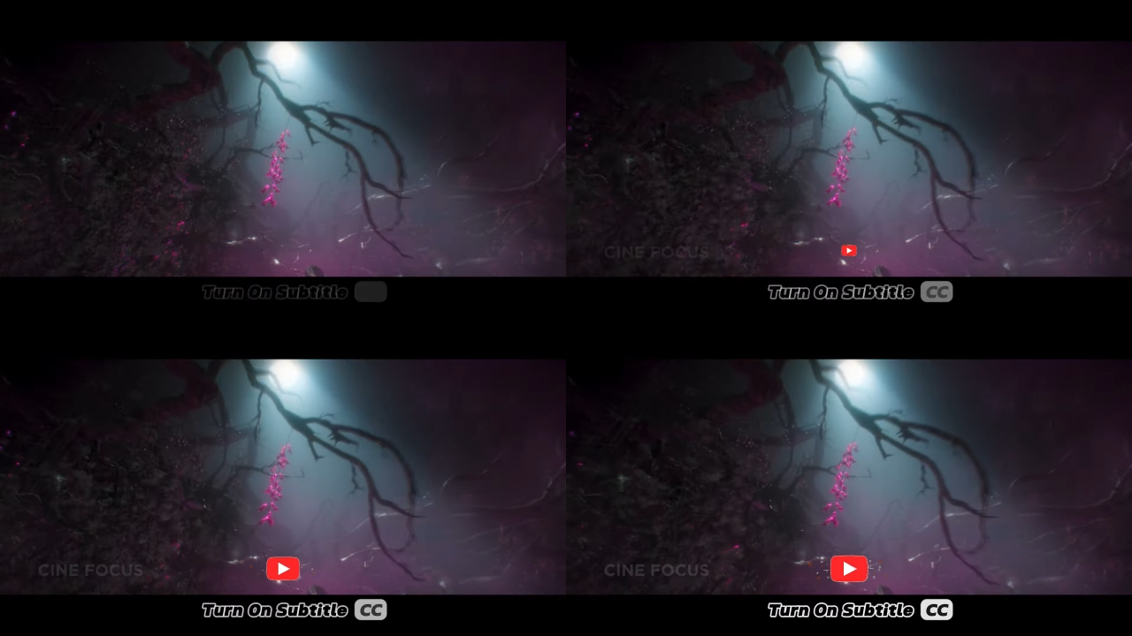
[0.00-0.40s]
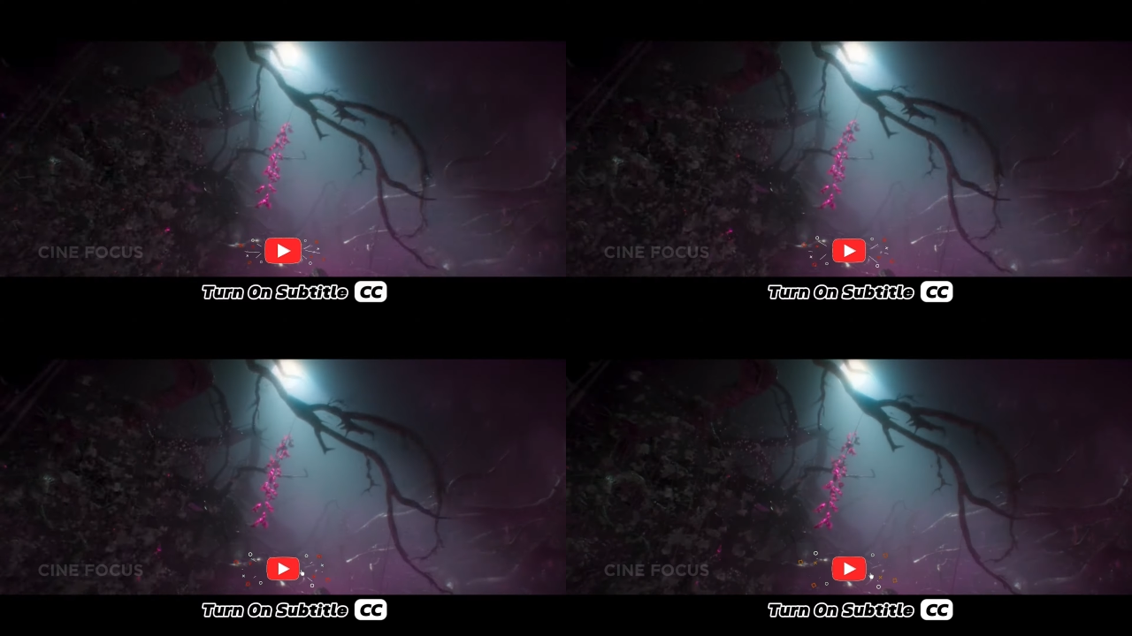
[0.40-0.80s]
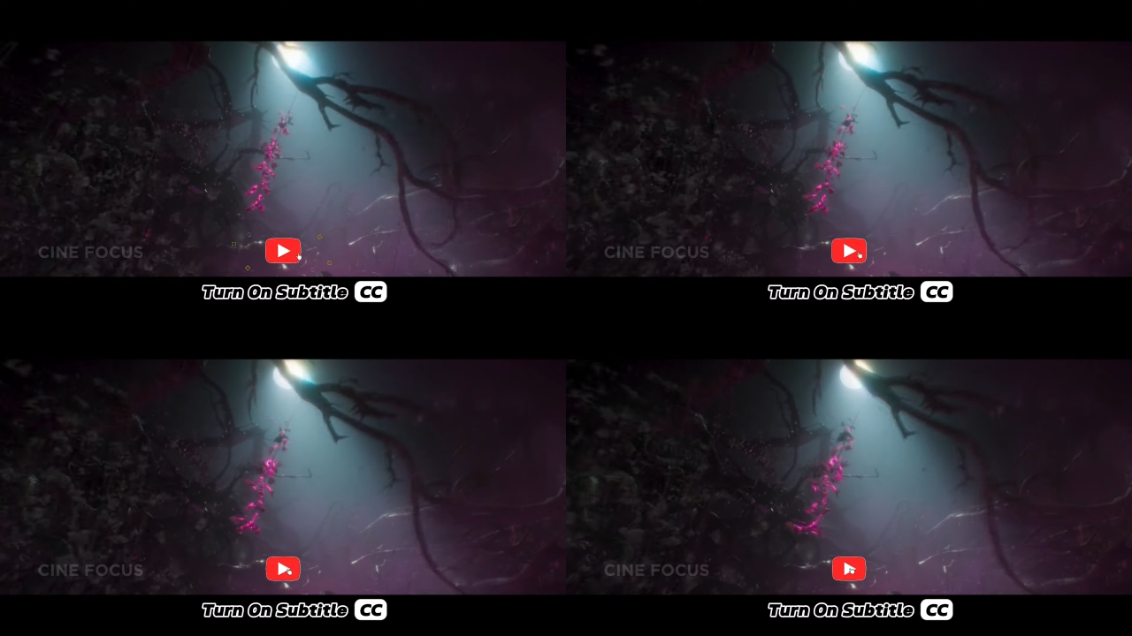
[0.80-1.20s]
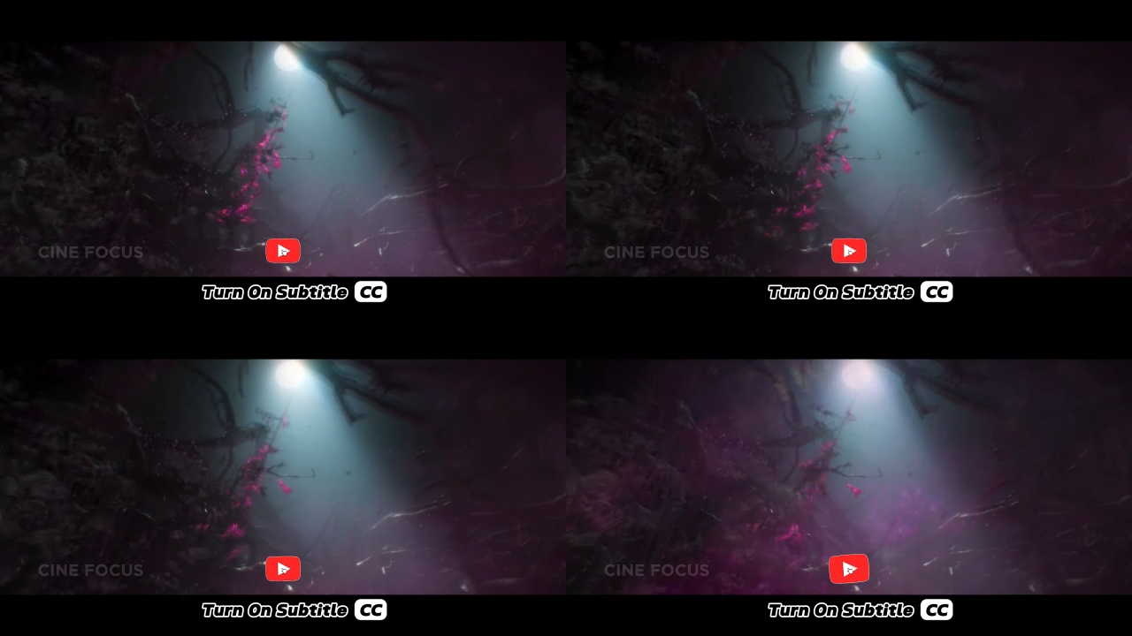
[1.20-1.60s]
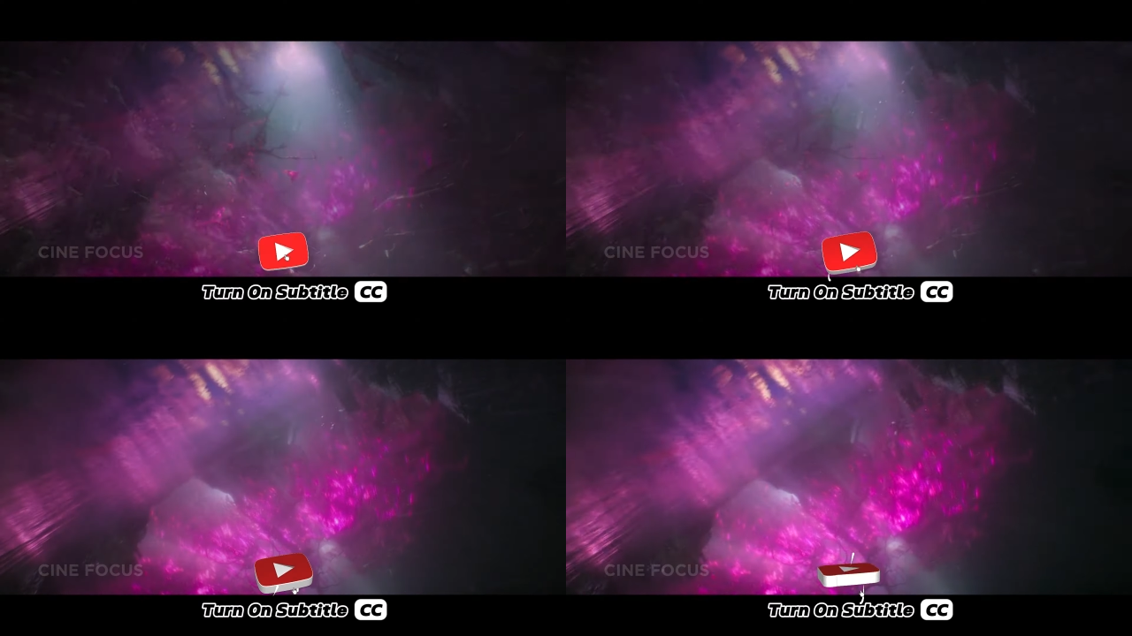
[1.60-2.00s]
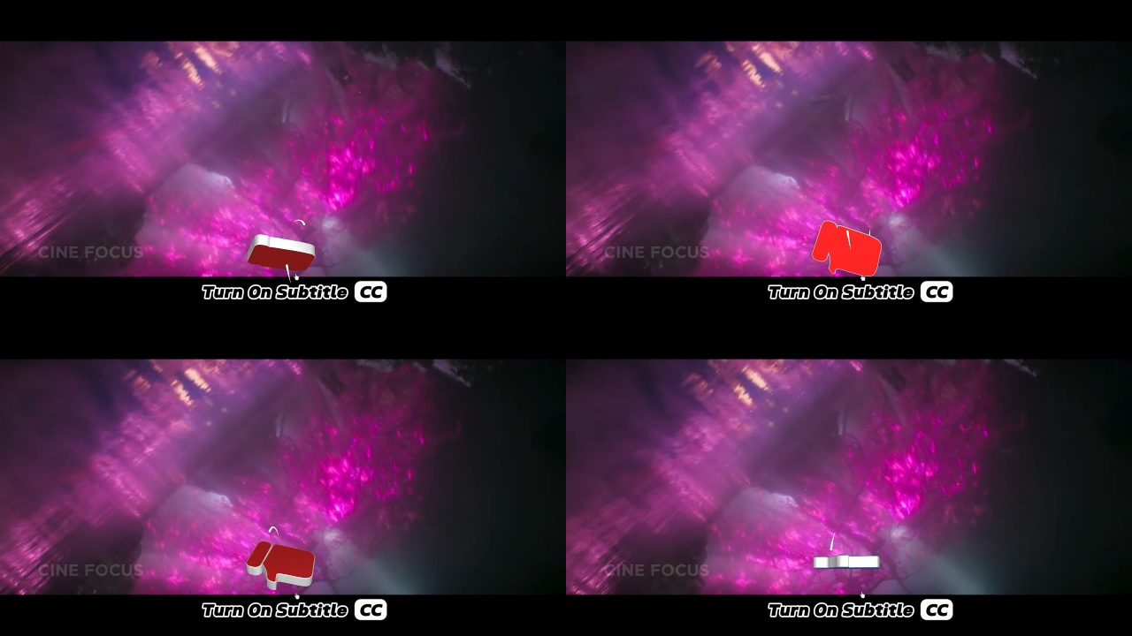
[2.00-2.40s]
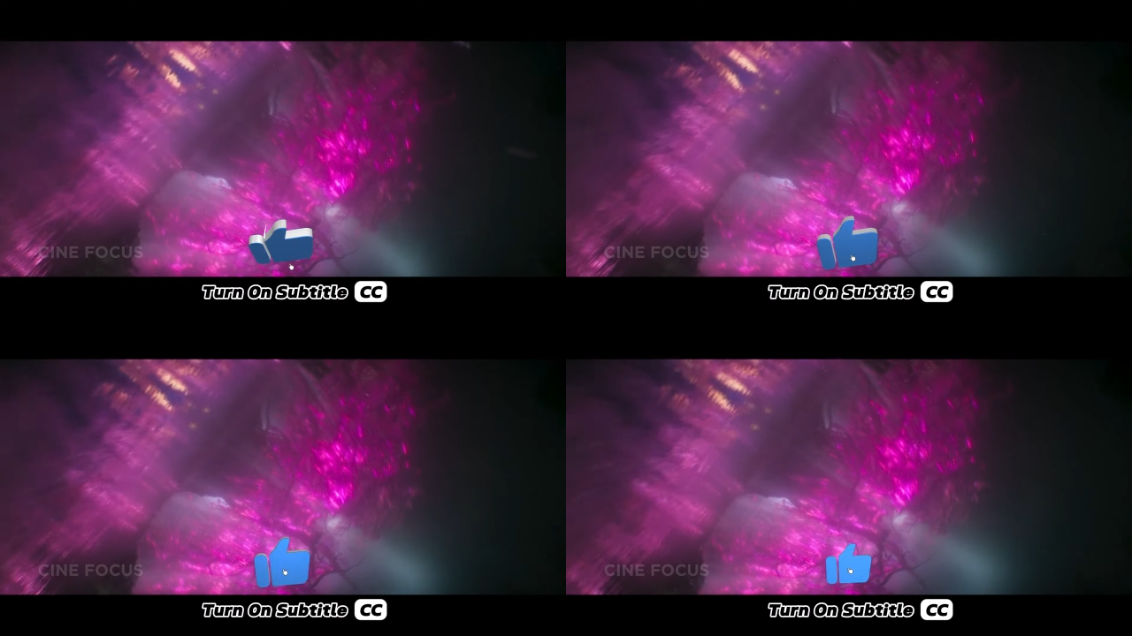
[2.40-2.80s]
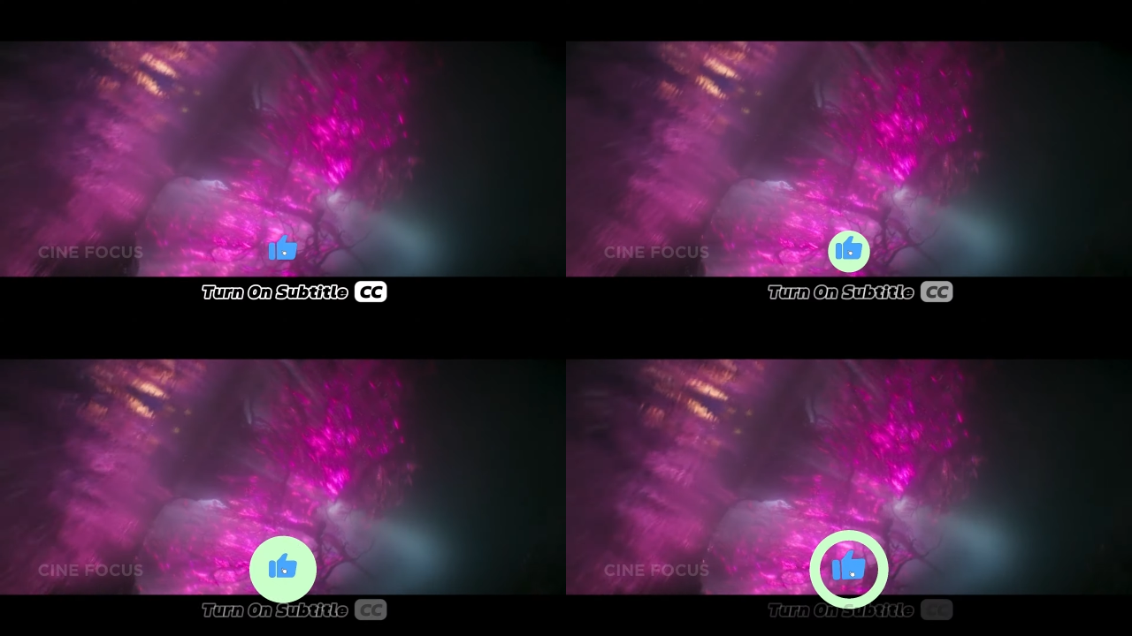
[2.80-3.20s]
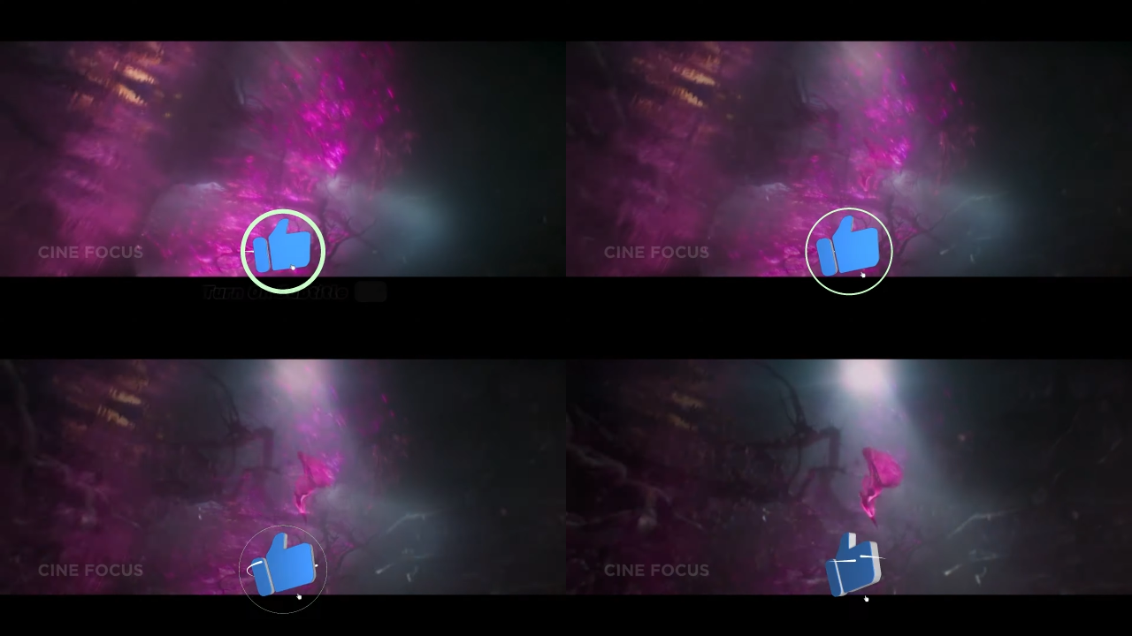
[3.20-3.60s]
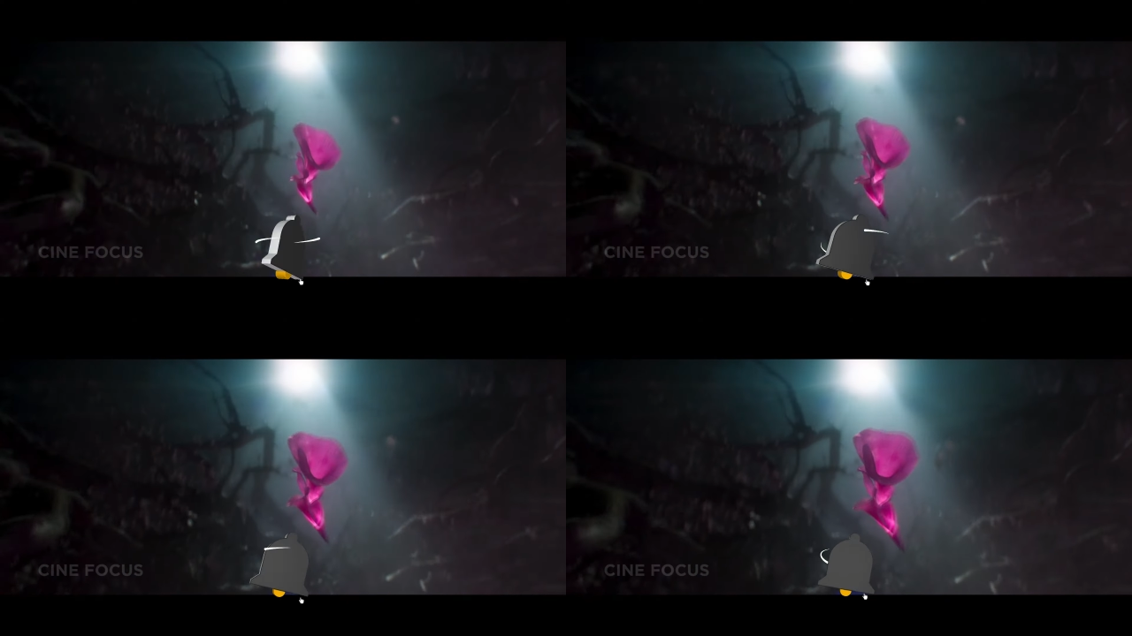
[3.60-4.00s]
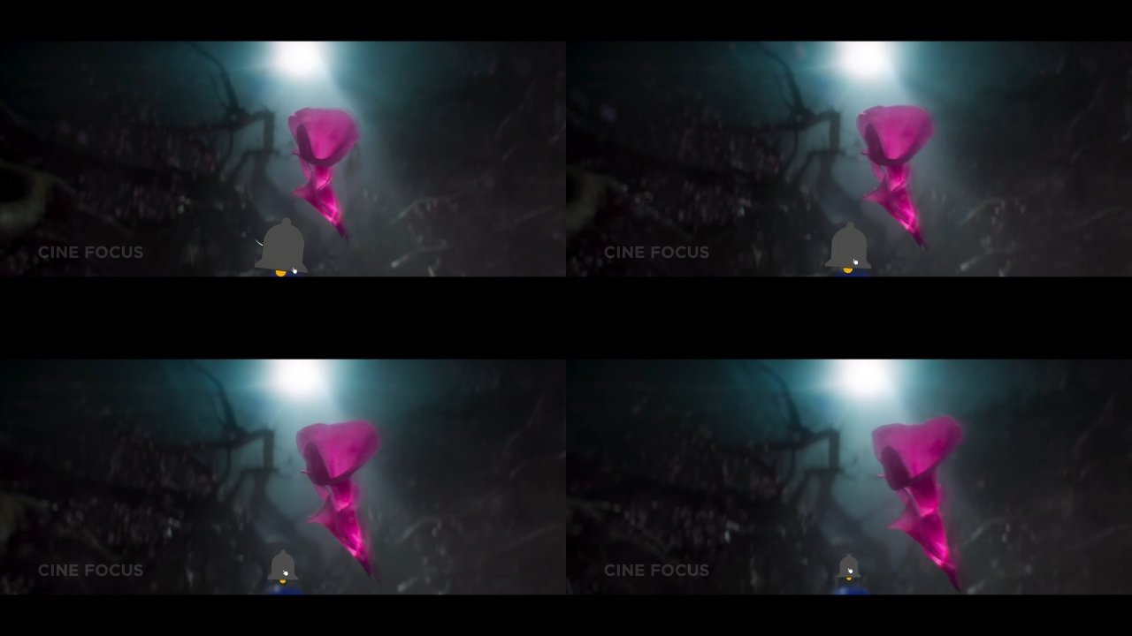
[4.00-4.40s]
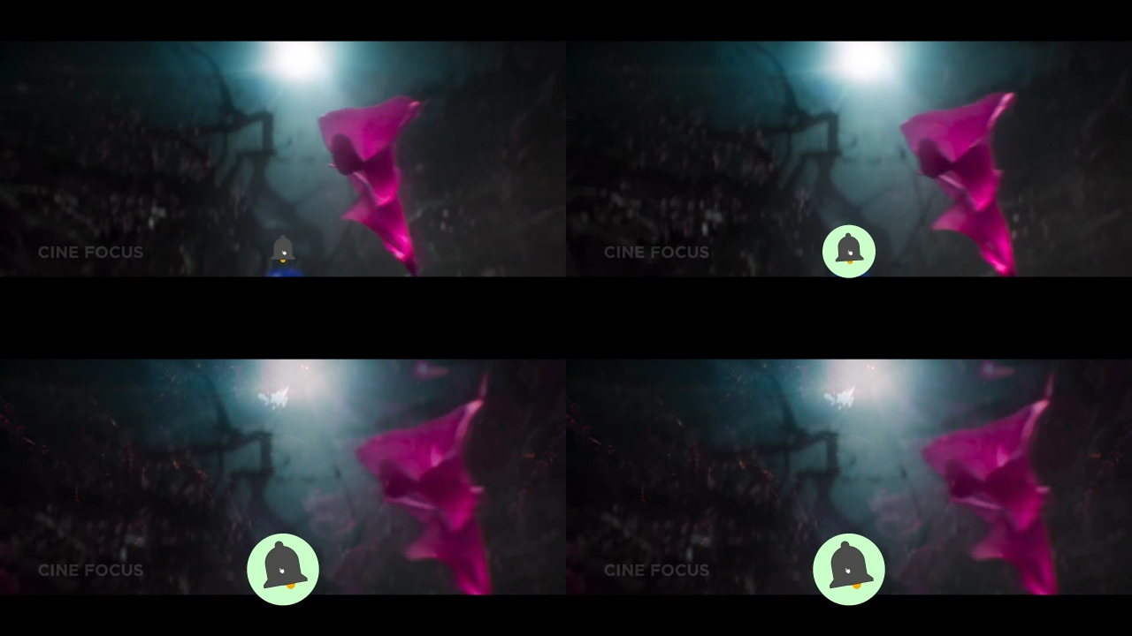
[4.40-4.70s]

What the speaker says: [unreadable: no face in view]